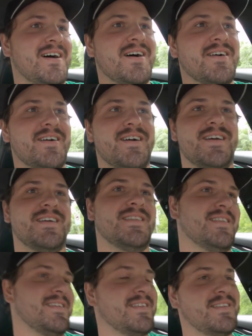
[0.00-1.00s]
all right.
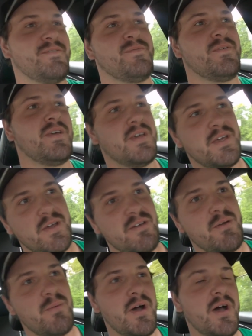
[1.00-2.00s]

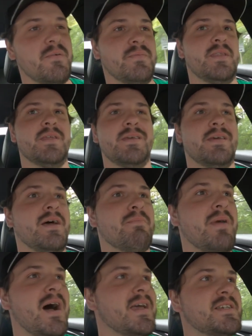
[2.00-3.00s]
Well,
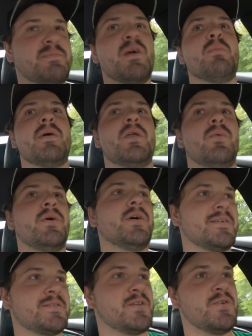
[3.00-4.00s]
my experiment
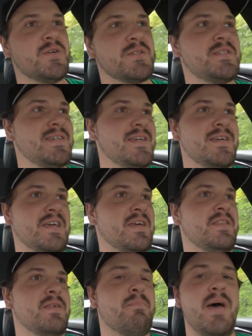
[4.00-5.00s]
worked, so you can see
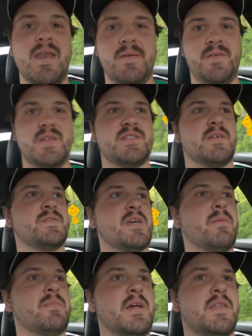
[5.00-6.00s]
the benefits of
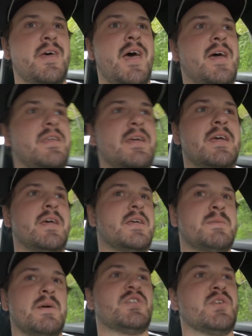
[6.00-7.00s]
something like that.
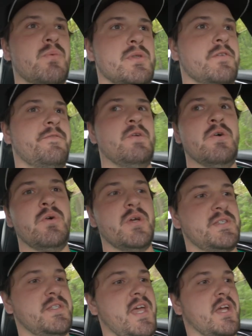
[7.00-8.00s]
Especially when the fuel
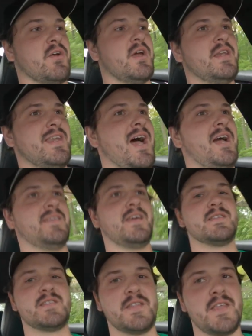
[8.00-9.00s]
isn't that great and the
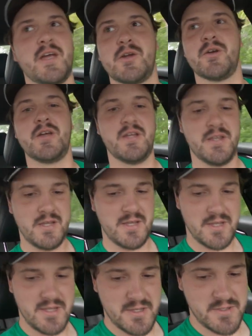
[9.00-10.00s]
octane's not that great.
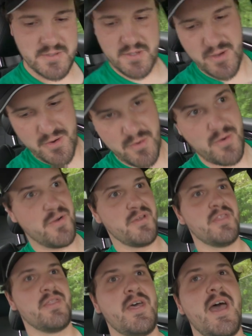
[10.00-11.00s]
So
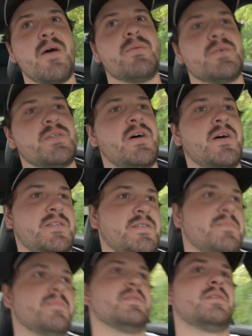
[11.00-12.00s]
that was
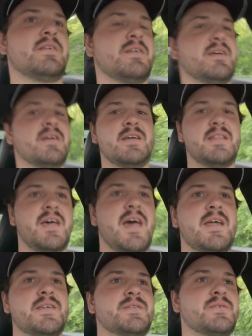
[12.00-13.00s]
awesome.
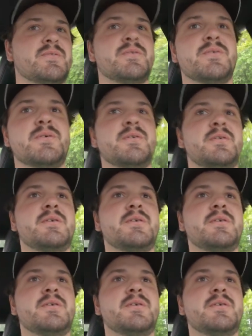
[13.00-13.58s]
That is cool.